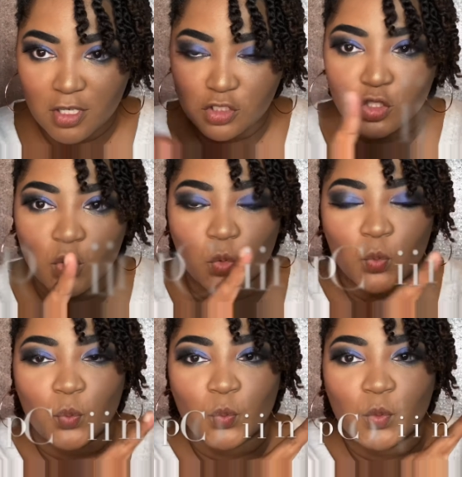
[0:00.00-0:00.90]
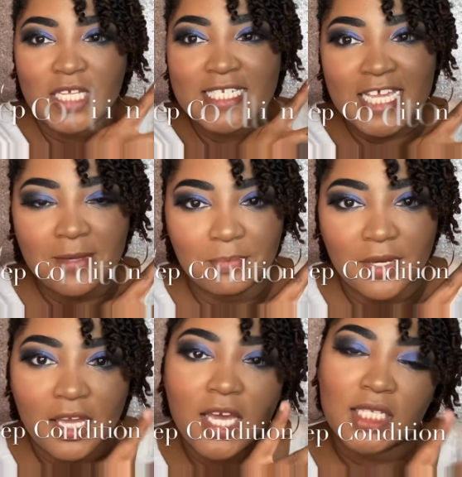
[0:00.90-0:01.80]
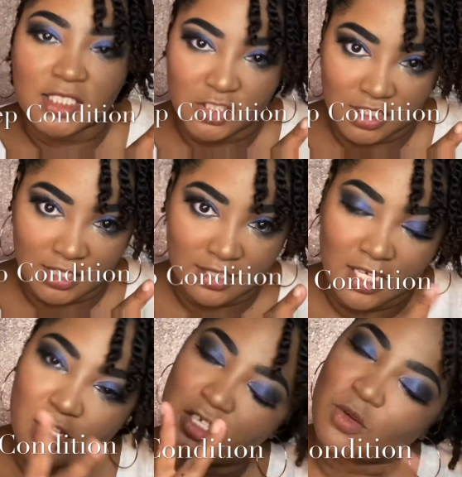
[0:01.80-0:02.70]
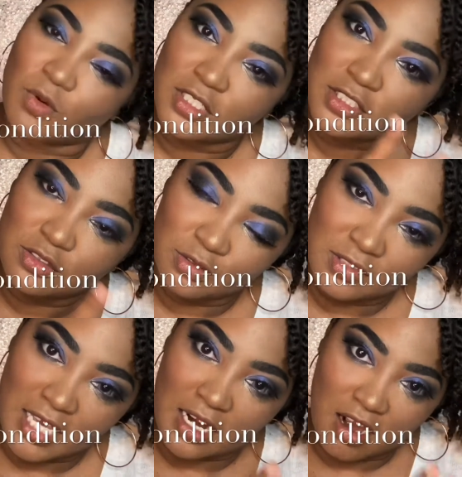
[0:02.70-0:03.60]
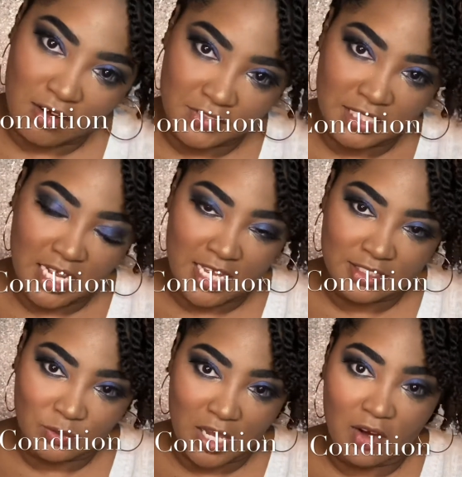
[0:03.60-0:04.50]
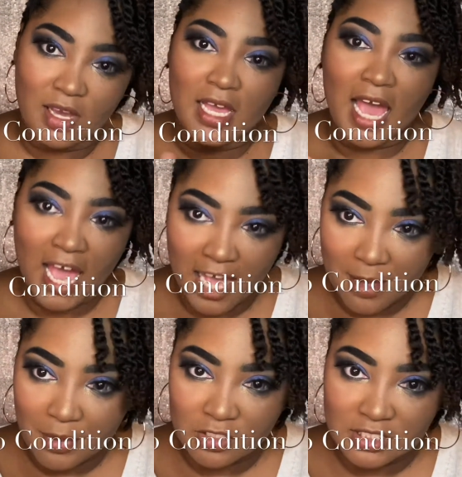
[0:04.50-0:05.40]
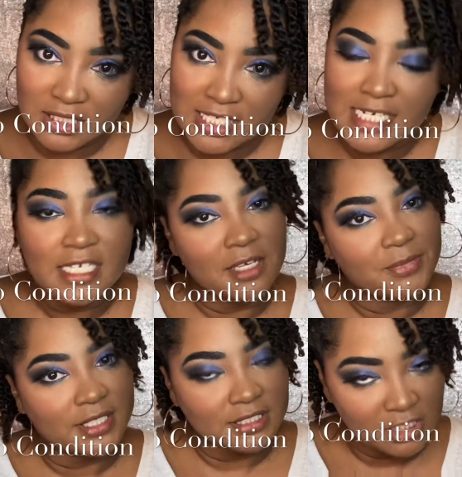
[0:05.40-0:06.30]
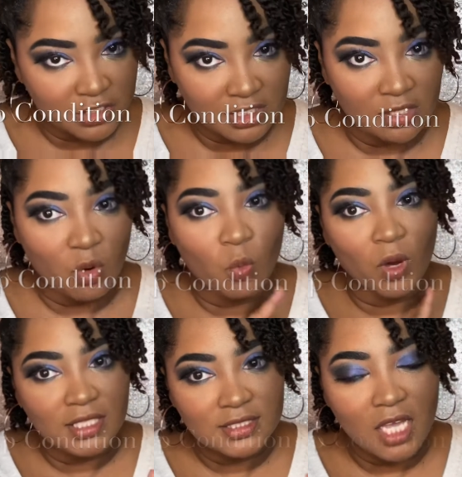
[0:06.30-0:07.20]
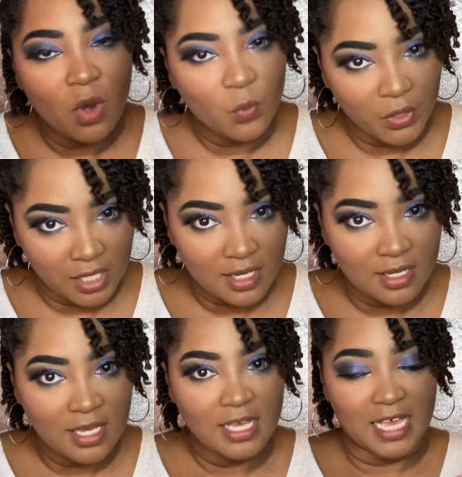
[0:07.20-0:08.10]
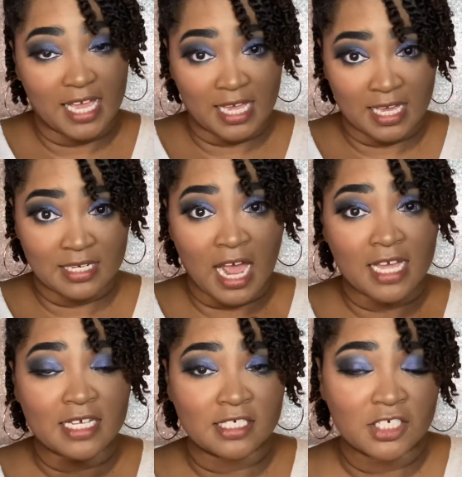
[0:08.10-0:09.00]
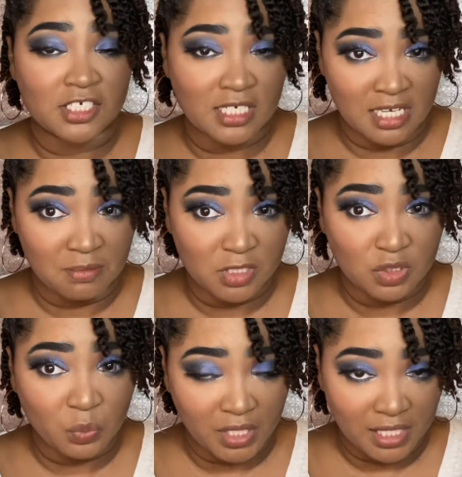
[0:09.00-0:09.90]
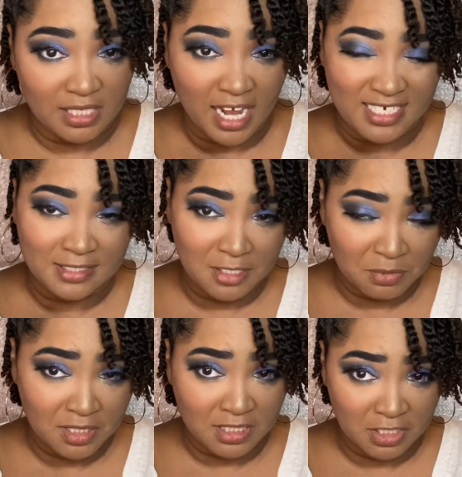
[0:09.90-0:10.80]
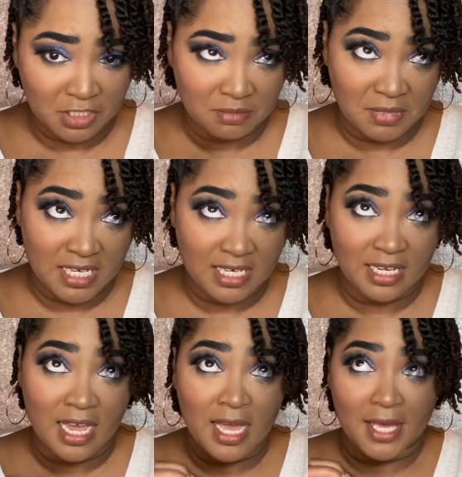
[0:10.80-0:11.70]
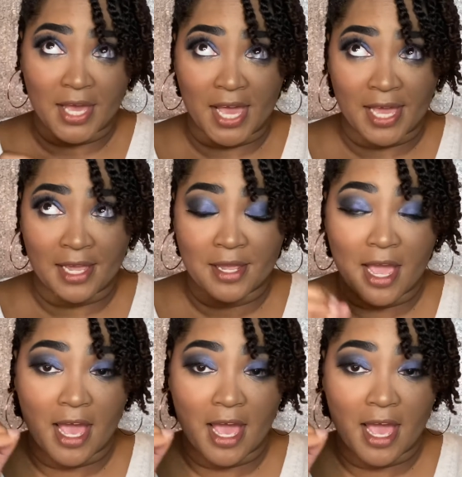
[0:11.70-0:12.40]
2, deep condition. You want to do that often as well. I personally deep condition once a week, and I condition in between. I deep condition meaning I